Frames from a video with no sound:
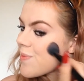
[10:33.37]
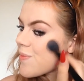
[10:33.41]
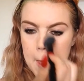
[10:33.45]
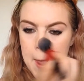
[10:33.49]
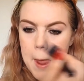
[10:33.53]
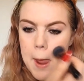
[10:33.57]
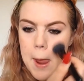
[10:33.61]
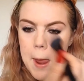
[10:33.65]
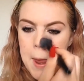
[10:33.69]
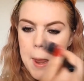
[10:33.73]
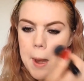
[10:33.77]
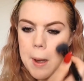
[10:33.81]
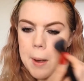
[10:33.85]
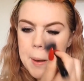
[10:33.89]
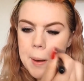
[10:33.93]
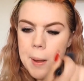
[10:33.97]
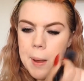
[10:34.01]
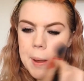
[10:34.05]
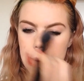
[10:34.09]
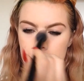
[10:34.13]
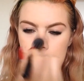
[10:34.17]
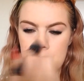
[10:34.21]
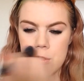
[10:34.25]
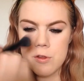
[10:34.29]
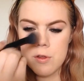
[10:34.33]
And
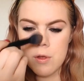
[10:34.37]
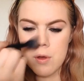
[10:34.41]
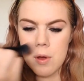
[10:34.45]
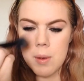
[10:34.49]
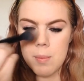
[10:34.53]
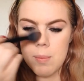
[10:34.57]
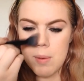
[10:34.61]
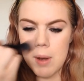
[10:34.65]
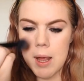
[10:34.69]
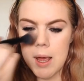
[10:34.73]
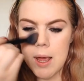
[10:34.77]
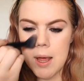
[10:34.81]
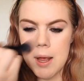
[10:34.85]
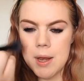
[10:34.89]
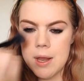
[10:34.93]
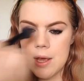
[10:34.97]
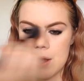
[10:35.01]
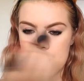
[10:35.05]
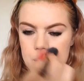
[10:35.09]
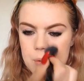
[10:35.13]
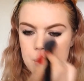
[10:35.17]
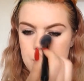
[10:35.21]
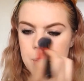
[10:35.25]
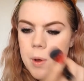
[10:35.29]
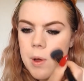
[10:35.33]
I also apply it
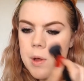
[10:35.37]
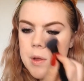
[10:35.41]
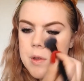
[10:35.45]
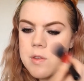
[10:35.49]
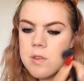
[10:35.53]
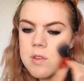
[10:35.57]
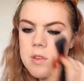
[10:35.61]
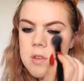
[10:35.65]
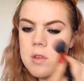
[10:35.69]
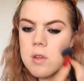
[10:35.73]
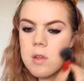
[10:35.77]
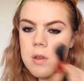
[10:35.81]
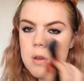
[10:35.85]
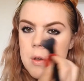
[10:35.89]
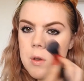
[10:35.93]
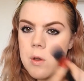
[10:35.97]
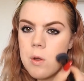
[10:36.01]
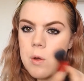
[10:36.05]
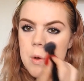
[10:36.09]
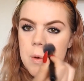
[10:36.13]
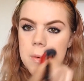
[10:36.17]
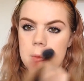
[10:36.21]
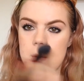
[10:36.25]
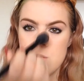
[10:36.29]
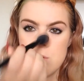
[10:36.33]
across the
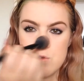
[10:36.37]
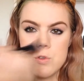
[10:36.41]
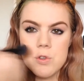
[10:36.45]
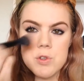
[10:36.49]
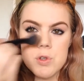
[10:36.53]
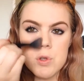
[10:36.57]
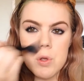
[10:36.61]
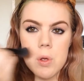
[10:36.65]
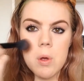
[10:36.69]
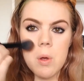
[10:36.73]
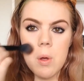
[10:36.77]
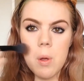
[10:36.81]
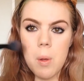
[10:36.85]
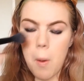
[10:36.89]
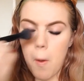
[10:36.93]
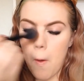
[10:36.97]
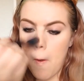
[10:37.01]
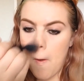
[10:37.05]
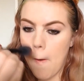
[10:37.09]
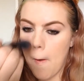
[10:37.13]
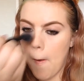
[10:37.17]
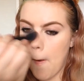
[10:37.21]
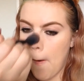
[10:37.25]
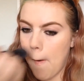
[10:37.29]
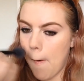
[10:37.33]
nose
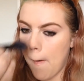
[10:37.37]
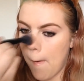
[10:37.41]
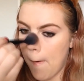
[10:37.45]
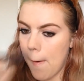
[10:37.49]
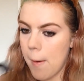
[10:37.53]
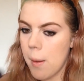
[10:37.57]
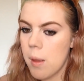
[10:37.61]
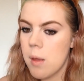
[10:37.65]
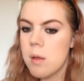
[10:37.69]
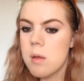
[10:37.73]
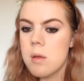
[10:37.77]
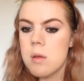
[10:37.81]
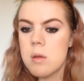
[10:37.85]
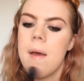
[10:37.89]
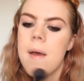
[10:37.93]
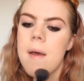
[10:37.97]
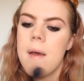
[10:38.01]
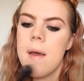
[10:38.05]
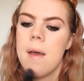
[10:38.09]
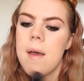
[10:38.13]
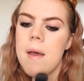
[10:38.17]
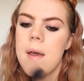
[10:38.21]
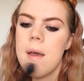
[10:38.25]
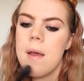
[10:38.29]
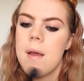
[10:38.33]

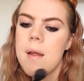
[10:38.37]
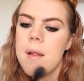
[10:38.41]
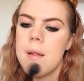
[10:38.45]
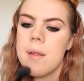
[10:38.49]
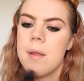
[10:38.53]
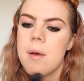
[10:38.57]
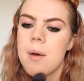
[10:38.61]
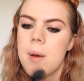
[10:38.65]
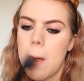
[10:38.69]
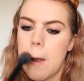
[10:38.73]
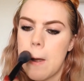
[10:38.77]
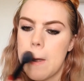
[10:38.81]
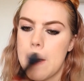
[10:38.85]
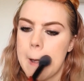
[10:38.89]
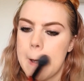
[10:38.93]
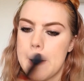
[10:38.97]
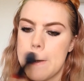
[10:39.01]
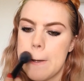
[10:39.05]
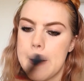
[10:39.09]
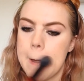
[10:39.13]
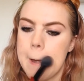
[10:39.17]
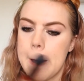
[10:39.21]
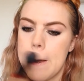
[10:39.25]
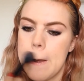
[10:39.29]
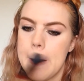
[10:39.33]
and on the
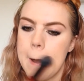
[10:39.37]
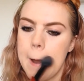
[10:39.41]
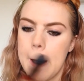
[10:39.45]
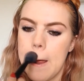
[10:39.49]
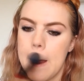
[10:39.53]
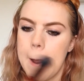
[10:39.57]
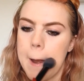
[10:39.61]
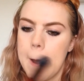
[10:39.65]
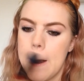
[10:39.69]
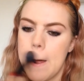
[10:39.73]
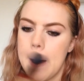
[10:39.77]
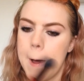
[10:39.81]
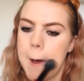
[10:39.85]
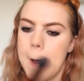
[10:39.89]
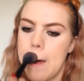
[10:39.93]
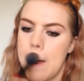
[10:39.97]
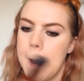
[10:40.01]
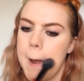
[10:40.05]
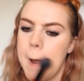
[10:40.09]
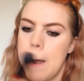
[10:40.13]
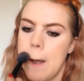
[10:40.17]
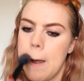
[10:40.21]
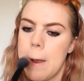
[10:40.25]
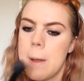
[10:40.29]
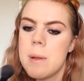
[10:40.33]
chin and
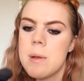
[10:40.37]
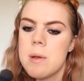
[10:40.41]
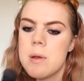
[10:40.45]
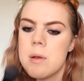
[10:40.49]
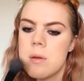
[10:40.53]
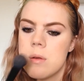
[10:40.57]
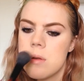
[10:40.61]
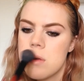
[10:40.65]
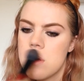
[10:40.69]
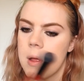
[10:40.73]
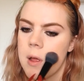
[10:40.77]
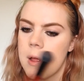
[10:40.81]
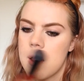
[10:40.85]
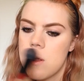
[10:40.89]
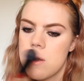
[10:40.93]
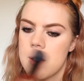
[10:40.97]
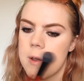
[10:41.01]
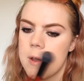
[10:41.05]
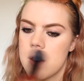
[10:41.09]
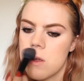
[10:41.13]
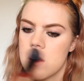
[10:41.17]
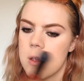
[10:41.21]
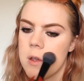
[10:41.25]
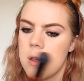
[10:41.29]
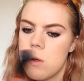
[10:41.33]
on
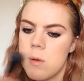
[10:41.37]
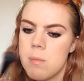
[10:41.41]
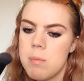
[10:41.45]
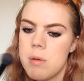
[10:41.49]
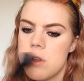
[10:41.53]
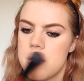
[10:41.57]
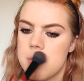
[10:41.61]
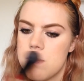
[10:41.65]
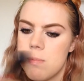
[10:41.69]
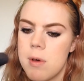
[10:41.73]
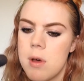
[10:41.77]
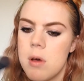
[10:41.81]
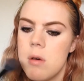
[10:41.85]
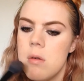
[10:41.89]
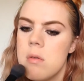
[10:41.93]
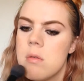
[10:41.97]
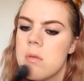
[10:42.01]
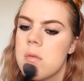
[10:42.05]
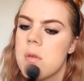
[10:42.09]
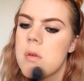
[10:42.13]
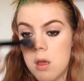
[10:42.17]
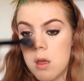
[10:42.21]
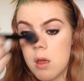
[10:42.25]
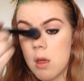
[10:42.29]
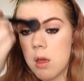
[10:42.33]
the cupid's bow.
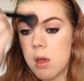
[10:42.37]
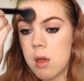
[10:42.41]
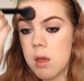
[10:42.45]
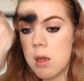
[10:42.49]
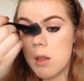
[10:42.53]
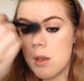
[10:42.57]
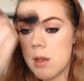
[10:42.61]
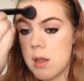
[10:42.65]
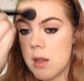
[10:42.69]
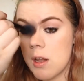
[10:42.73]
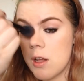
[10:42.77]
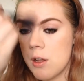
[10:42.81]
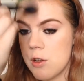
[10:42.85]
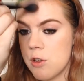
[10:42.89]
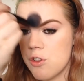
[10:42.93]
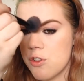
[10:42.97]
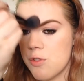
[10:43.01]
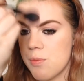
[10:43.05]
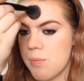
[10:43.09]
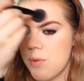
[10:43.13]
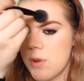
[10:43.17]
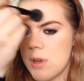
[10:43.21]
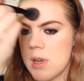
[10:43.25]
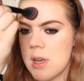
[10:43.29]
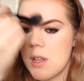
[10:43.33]
And then I
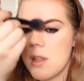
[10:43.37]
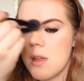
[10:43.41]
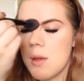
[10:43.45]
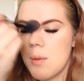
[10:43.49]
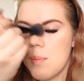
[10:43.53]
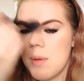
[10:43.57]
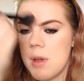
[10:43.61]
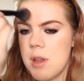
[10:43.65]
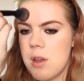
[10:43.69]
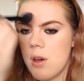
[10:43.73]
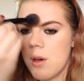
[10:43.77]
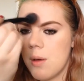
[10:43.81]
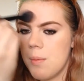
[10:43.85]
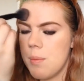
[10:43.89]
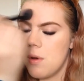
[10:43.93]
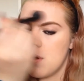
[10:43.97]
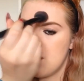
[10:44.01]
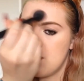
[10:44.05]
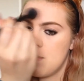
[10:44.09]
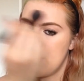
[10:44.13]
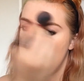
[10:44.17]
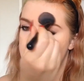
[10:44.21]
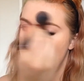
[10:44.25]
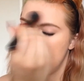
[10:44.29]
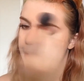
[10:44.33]
just bring a little bit up
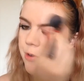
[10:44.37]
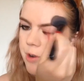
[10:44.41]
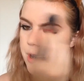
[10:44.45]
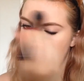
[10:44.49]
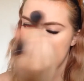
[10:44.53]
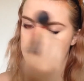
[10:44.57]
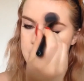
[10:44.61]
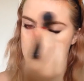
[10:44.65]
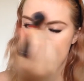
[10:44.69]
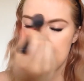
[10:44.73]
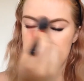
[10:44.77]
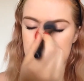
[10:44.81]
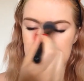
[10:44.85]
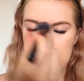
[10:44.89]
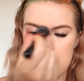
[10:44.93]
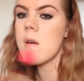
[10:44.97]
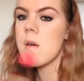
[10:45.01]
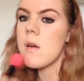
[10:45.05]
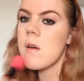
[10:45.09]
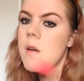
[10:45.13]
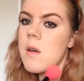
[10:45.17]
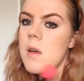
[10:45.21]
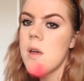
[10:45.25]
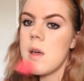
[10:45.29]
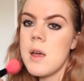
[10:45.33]
on my forehead.
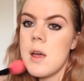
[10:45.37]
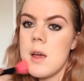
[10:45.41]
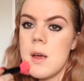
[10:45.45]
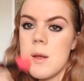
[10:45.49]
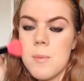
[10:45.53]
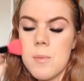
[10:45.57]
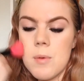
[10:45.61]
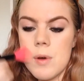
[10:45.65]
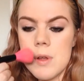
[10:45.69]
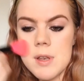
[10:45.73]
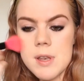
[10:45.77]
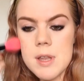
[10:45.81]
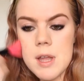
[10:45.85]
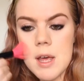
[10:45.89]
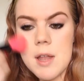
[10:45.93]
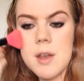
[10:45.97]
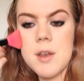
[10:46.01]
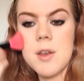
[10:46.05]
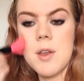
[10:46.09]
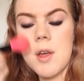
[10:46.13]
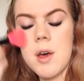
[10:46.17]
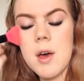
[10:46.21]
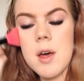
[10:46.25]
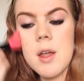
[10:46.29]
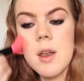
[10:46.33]
And with
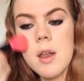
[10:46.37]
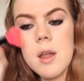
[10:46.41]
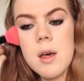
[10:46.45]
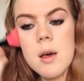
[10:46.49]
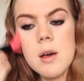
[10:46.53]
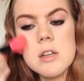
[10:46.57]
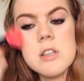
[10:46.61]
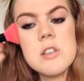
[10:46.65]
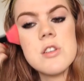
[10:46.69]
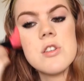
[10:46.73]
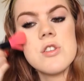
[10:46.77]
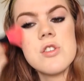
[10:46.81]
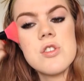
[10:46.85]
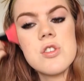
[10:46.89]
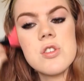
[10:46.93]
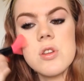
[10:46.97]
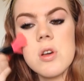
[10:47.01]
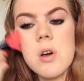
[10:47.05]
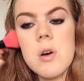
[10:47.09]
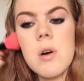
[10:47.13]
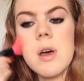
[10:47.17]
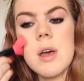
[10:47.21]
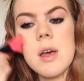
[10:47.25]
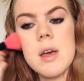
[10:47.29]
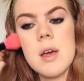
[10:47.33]
that done, I just
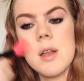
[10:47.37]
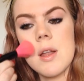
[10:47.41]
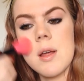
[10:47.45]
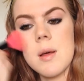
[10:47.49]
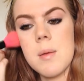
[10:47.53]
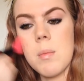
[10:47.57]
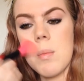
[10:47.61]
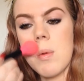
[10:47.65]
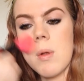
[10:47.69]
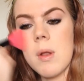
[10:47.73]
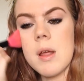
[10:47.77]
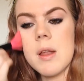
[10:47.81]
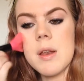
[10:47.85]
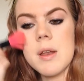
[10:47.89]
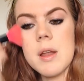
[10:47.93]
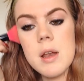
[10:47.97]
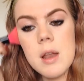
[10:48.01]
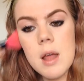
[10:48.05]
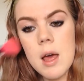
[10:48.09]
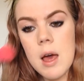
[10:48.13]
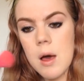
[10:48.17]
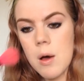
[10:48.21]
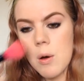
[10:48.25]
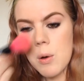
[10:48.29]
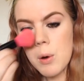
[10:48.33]
go ahead and blend it
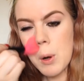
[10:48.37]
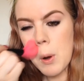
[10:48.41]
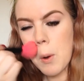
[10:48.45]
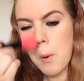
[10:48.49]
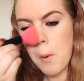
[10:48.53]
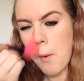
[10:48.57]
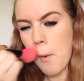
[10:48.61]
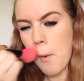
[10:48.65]
out.